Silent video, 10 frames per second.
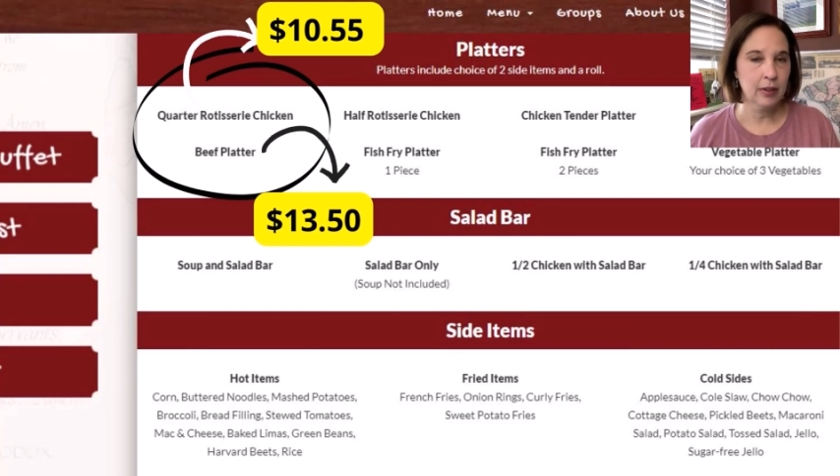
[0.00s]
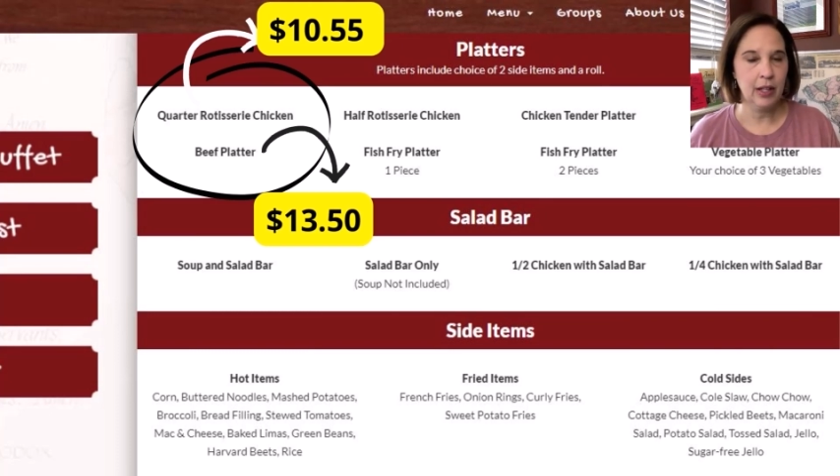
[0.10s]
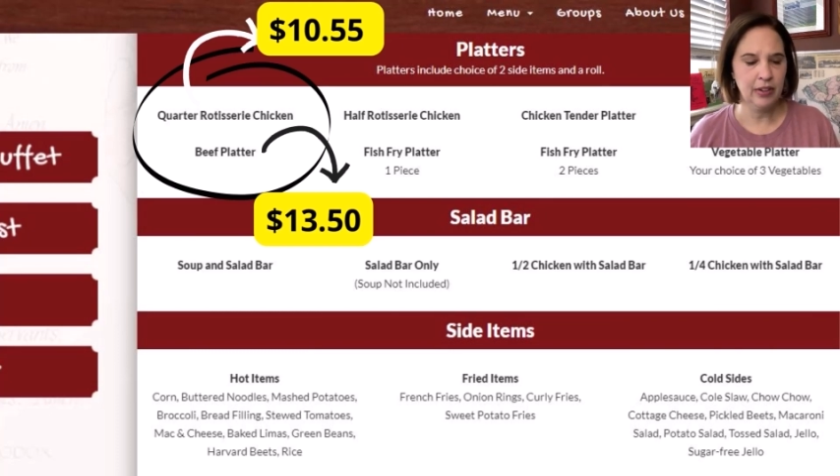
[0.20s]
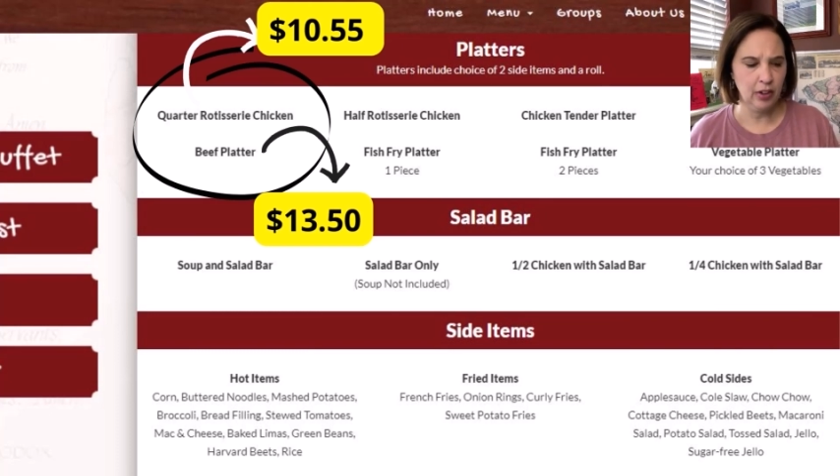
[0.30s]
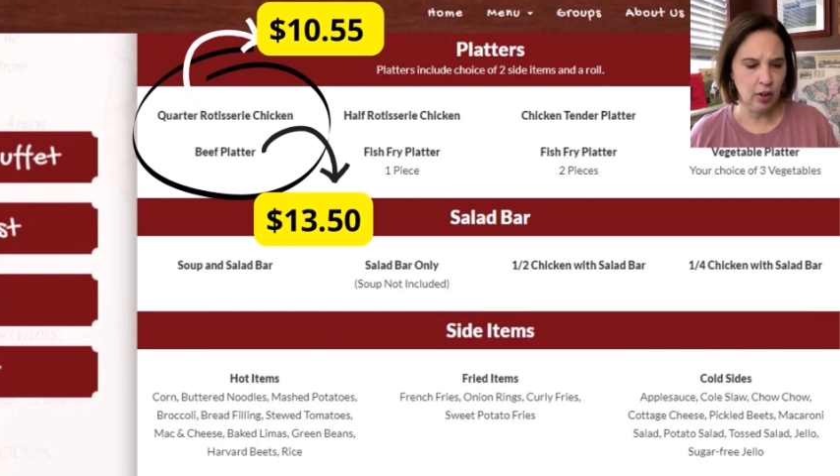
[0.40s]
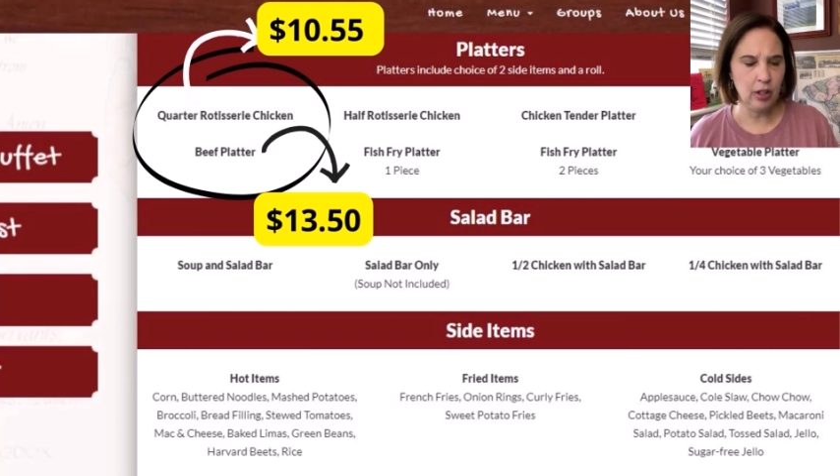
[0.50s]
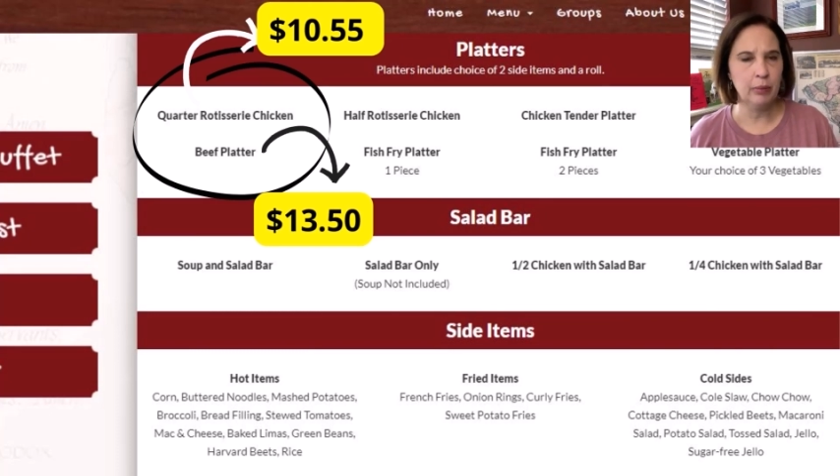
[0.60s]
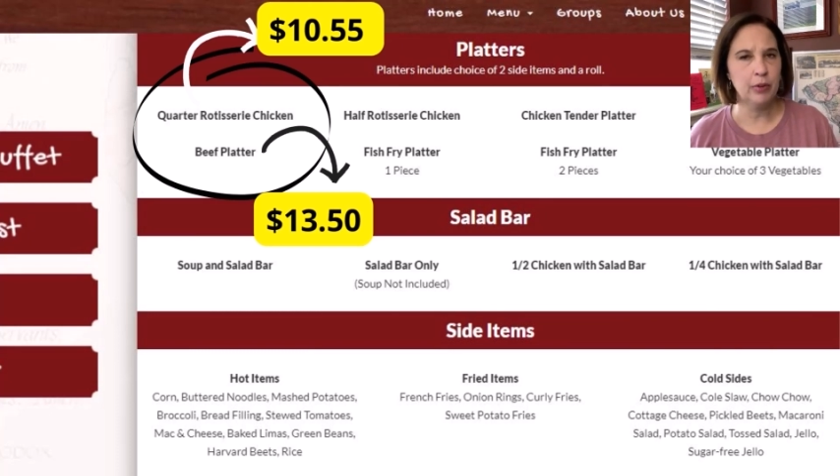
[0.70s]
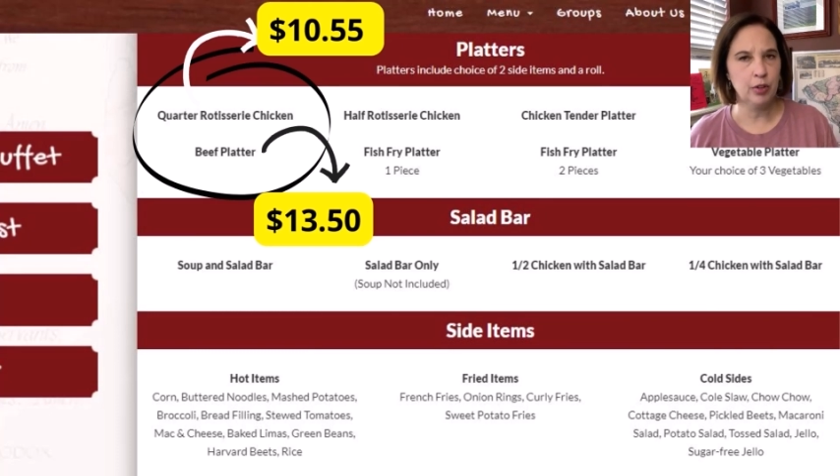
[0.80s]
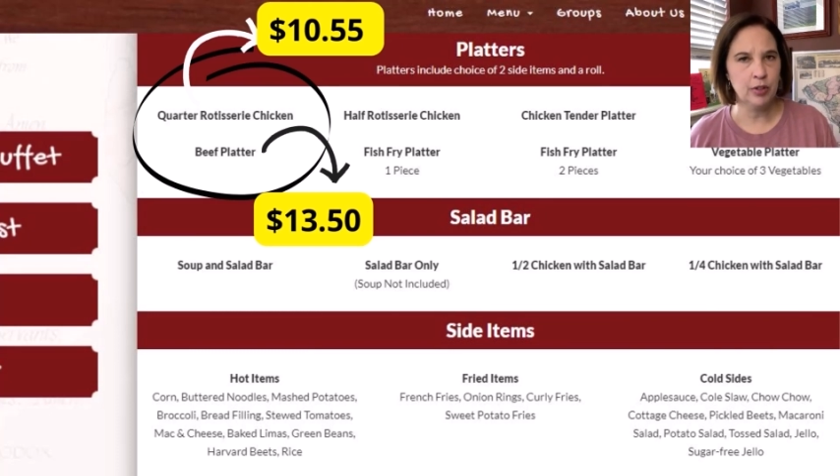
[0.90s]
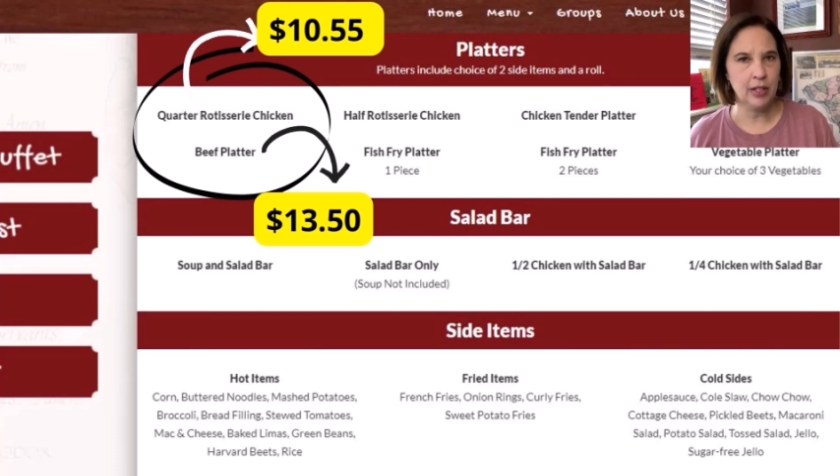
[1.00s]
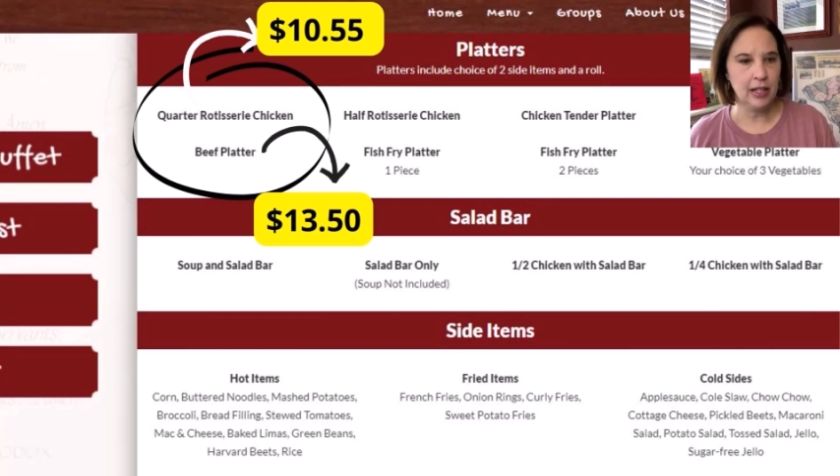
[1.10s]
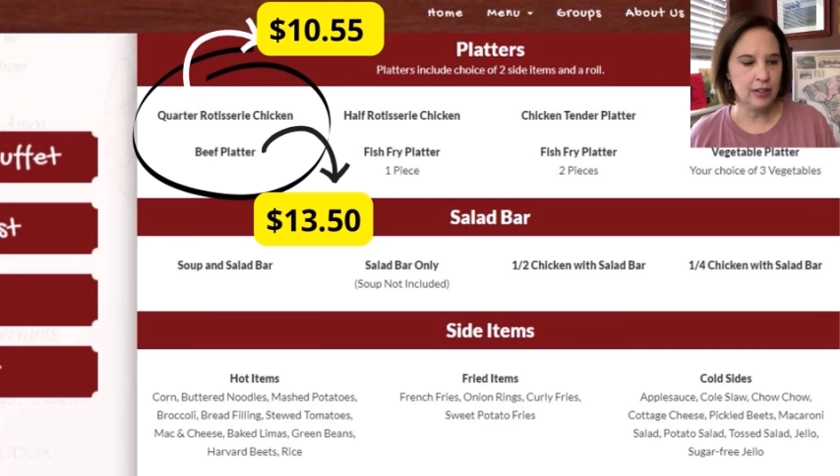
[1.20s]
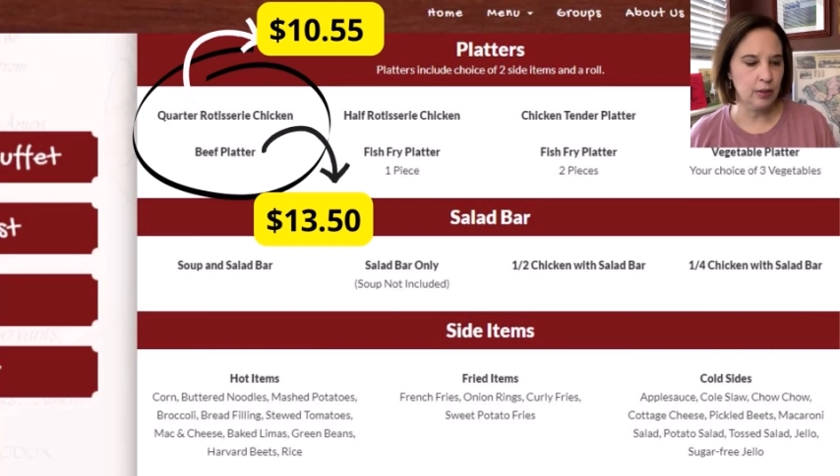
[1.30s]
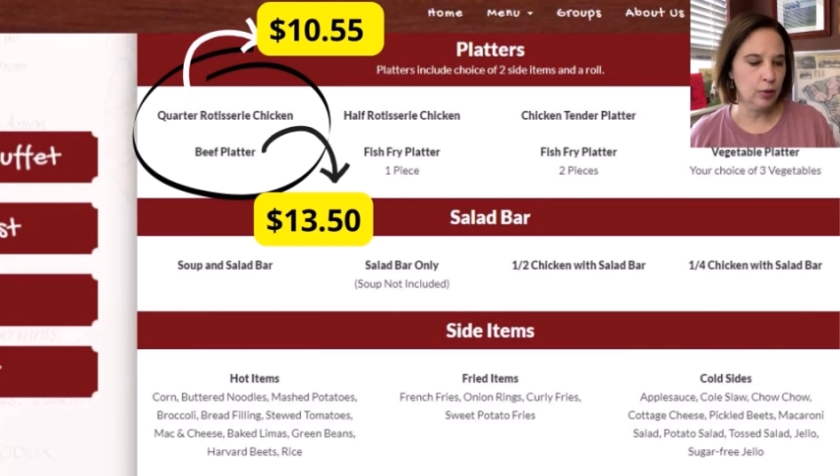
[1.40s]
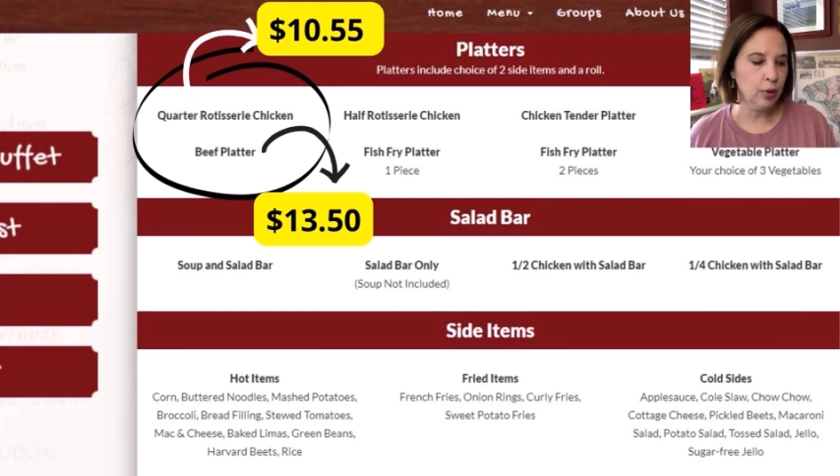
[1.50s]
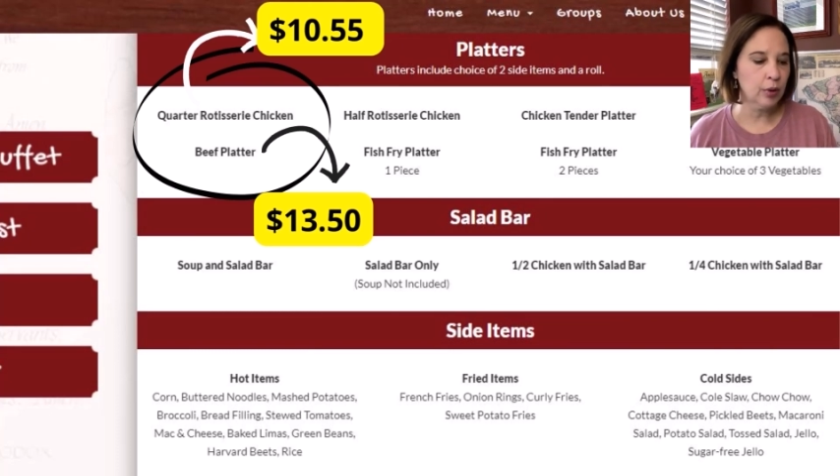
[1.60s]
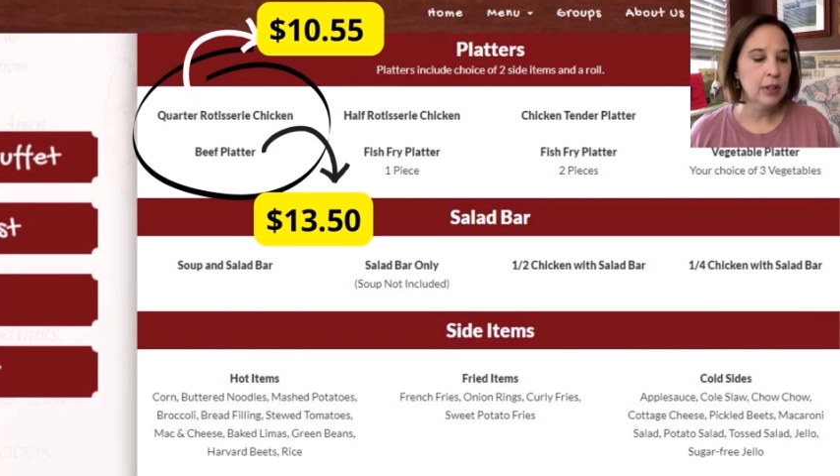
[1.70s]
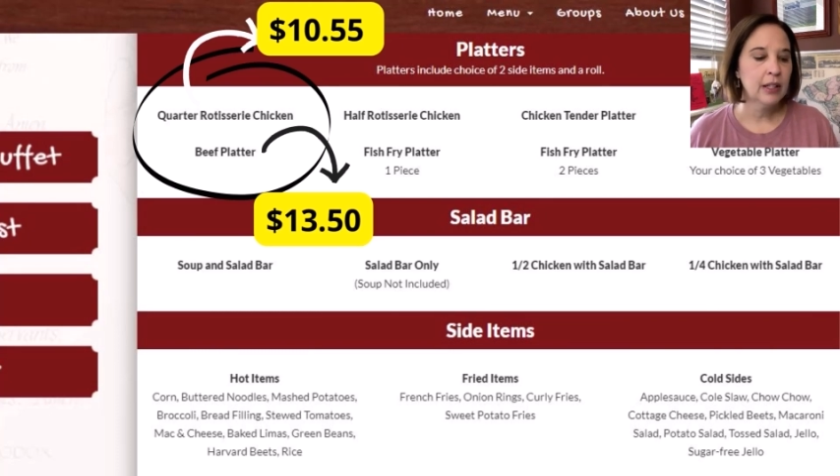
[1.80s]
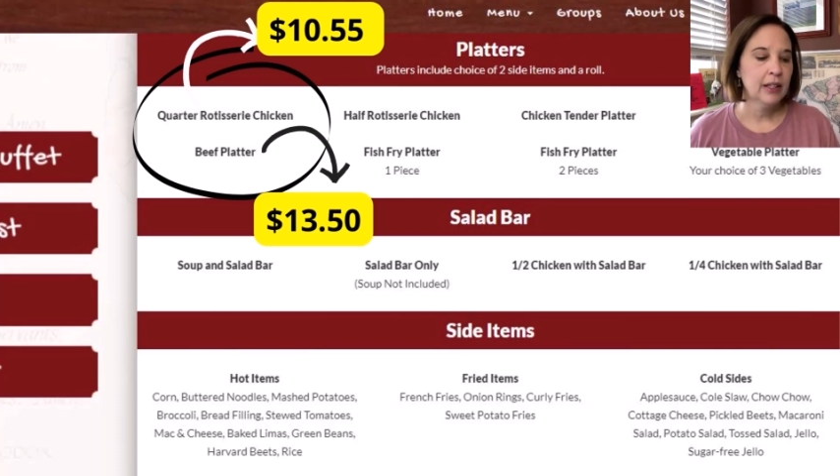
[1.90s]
I think they all come with 2 sides and a roll.